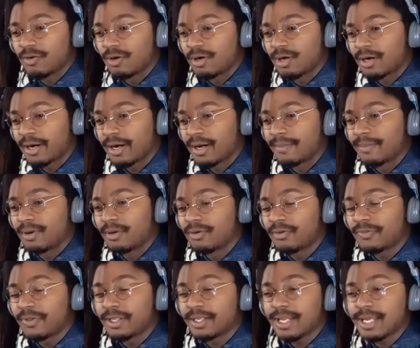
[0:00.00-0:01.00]
alright, bro. You
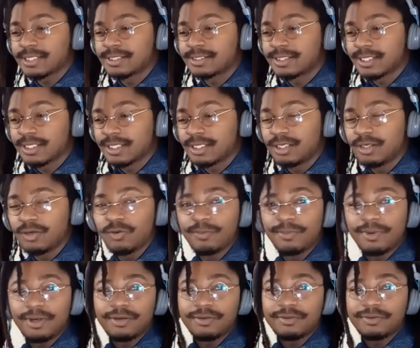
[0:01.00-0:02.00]
think that shit cute,
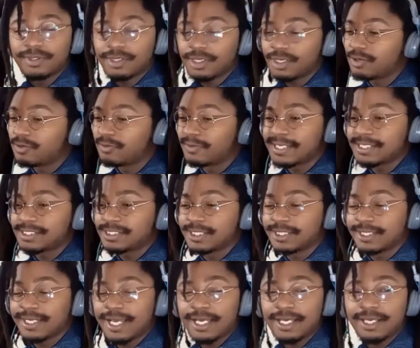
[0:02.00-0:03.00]
bro? No, that shit
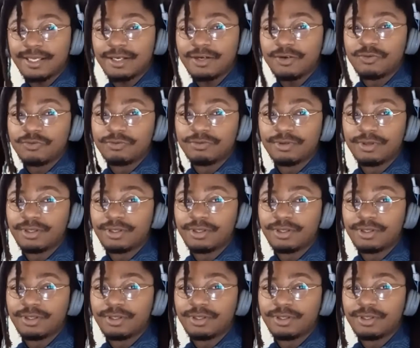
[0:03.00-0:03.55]
not cute.